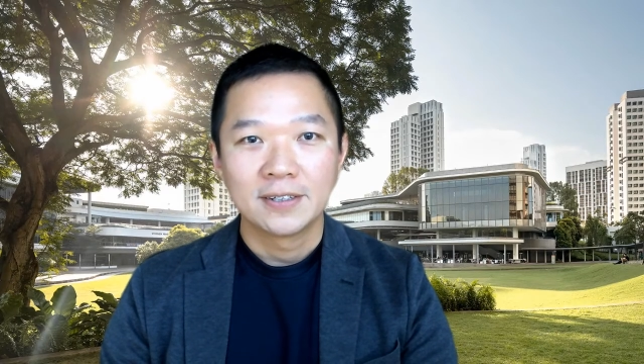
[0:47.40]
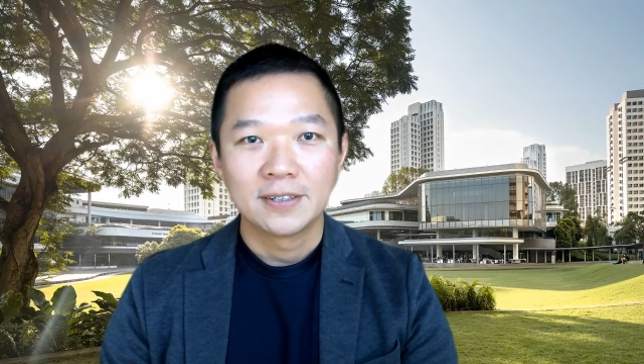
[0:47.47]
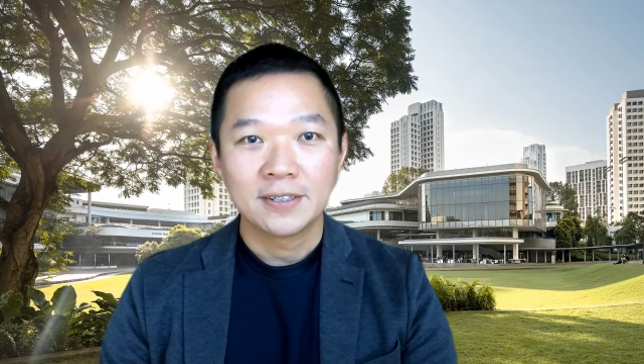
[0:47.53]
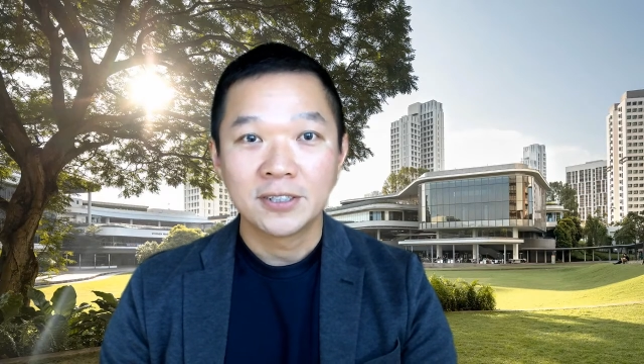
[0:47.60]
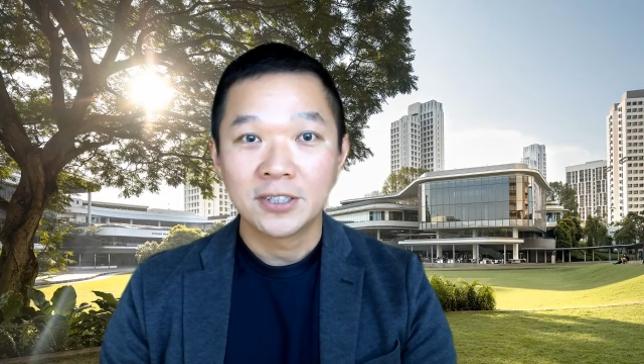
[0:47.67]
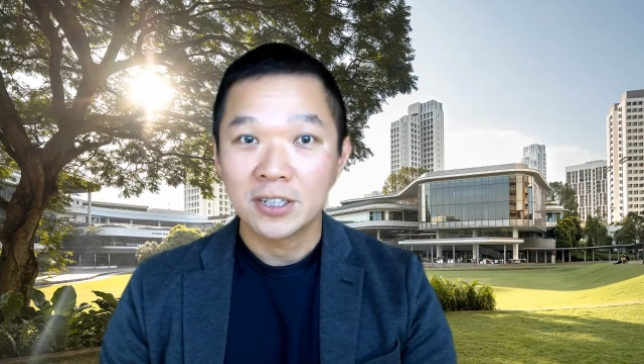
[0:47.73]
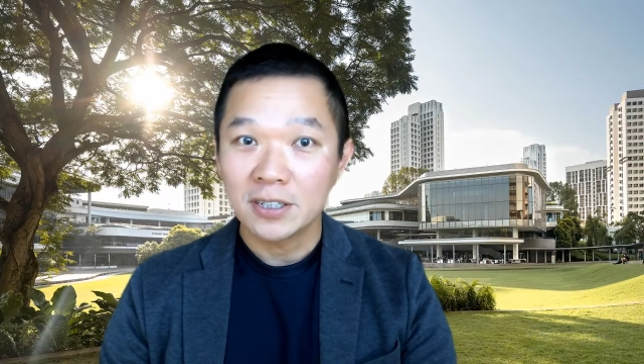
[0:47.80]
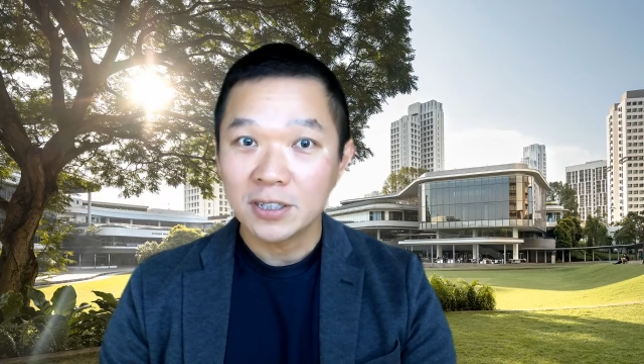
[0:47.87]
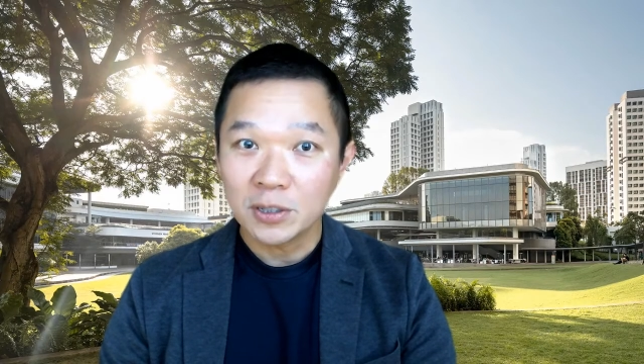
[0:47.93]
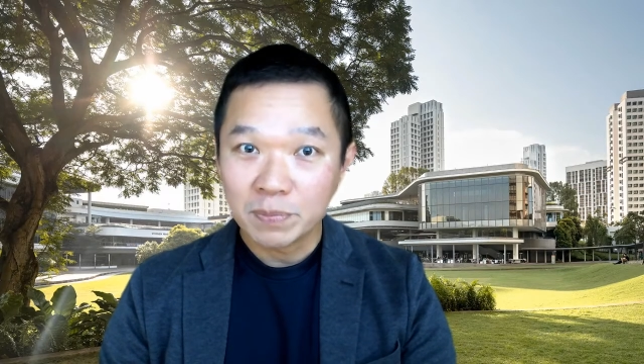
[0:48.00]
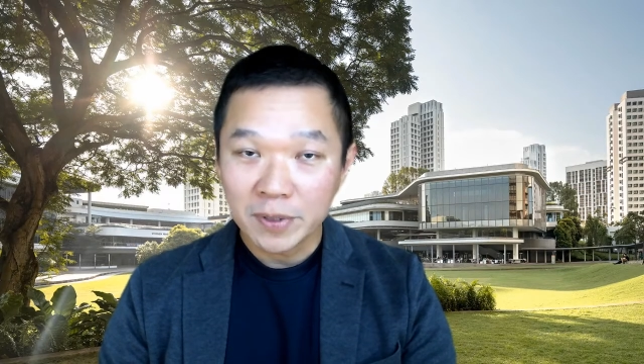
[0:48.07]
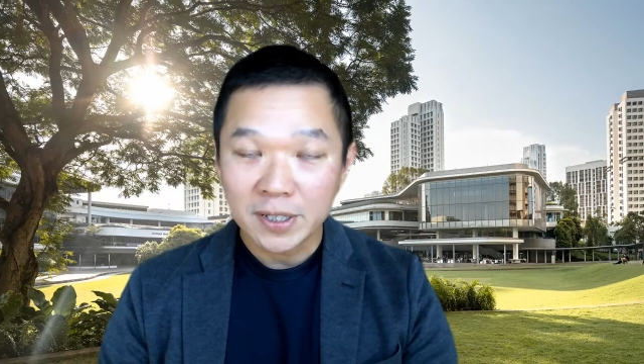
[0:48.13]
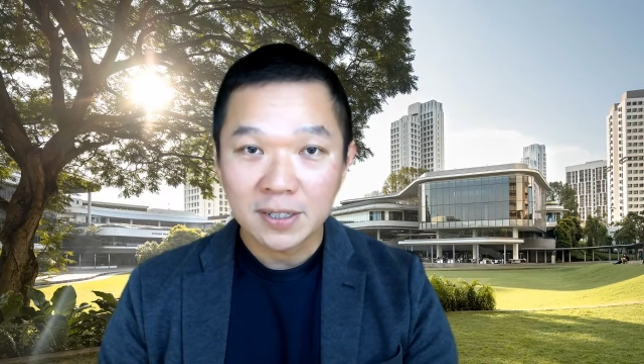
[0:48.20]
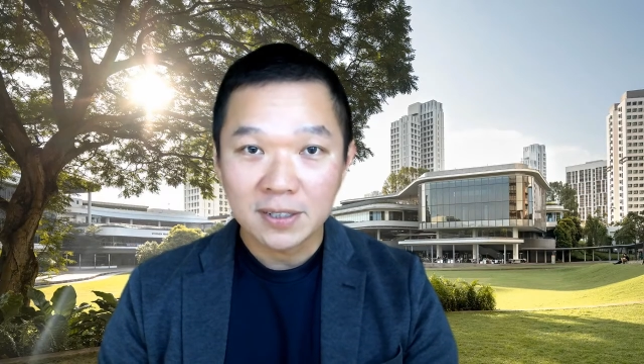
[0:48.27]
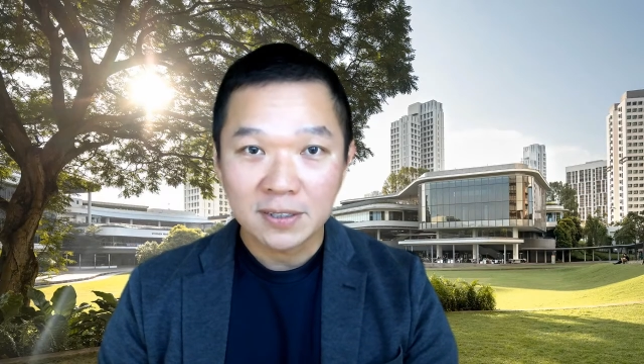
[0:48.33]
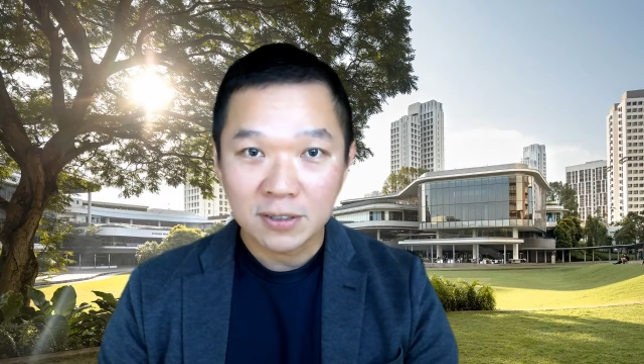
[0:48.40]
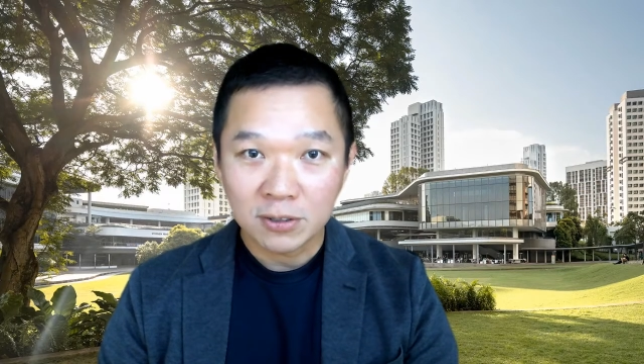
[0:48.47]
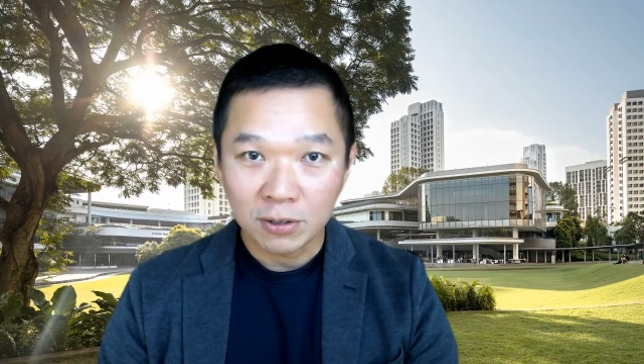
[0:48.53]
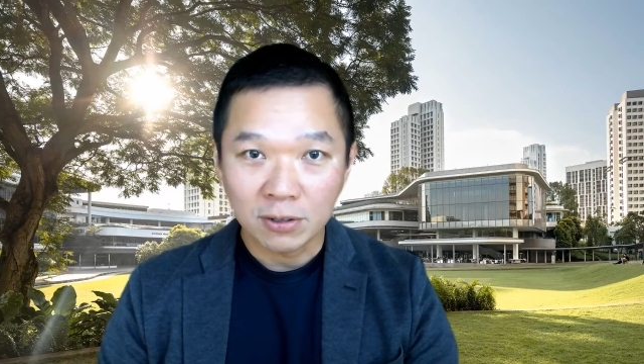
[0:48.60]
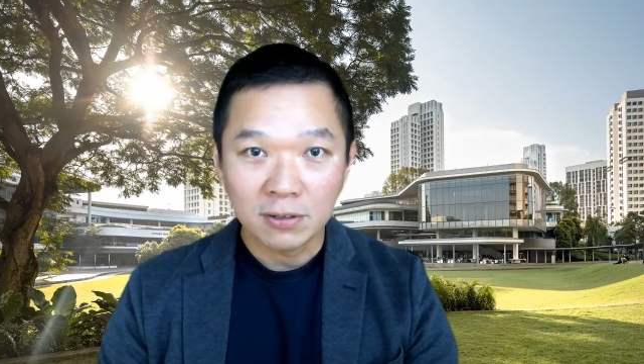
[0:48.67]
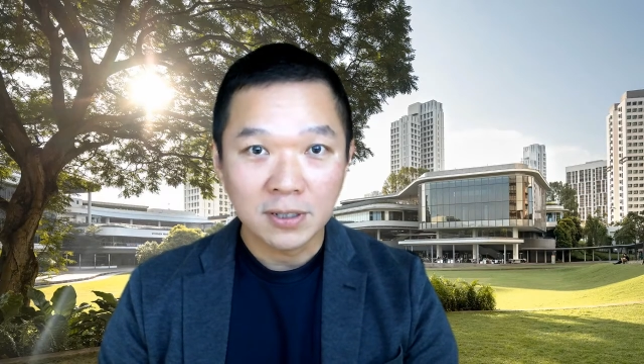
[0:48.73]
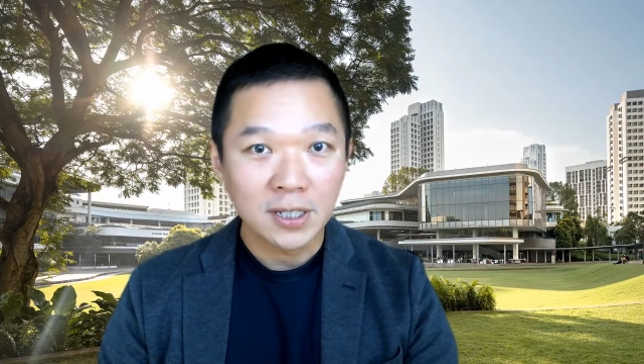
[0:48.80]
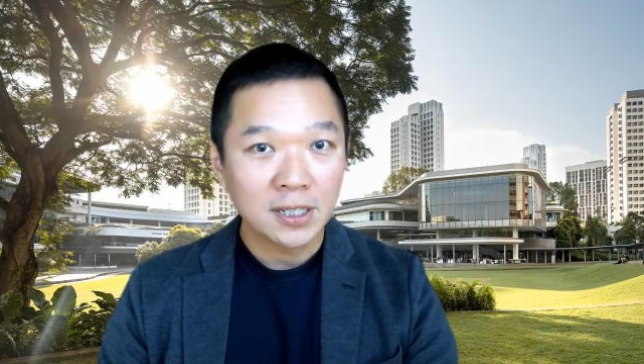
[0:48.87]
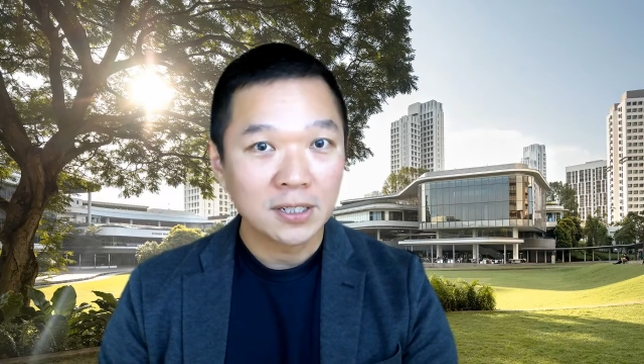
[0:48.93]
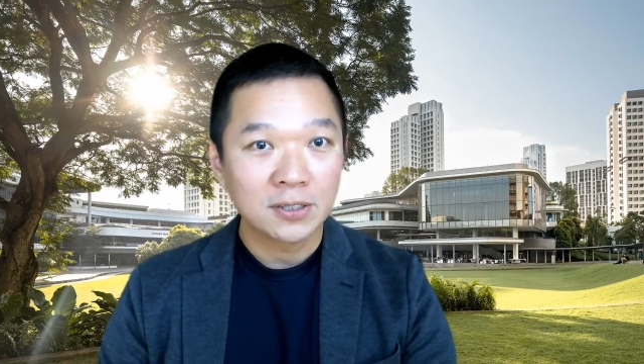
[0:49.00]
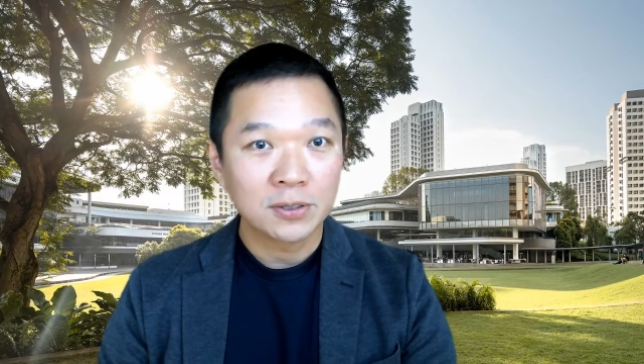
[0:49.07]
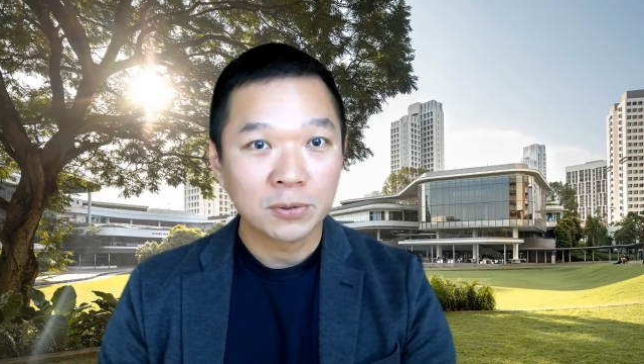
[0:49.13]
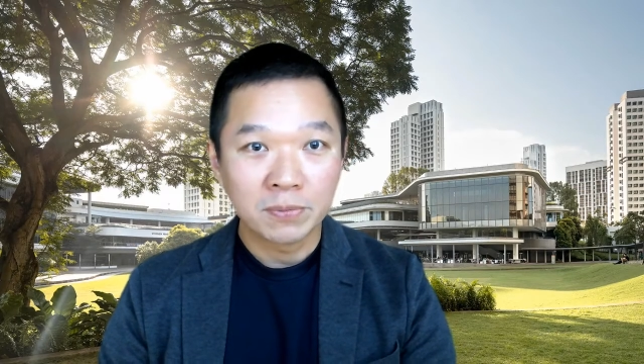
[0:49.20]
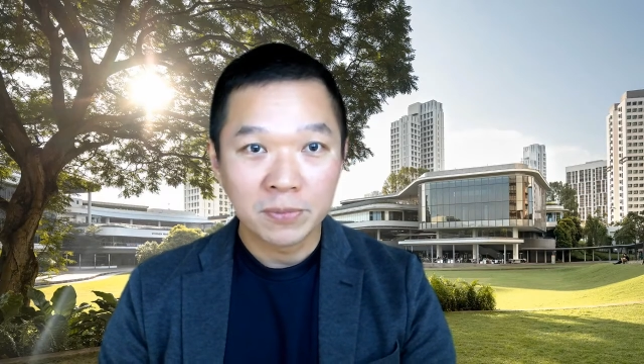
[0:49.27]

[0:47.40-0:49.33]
The journal's biggest goal is to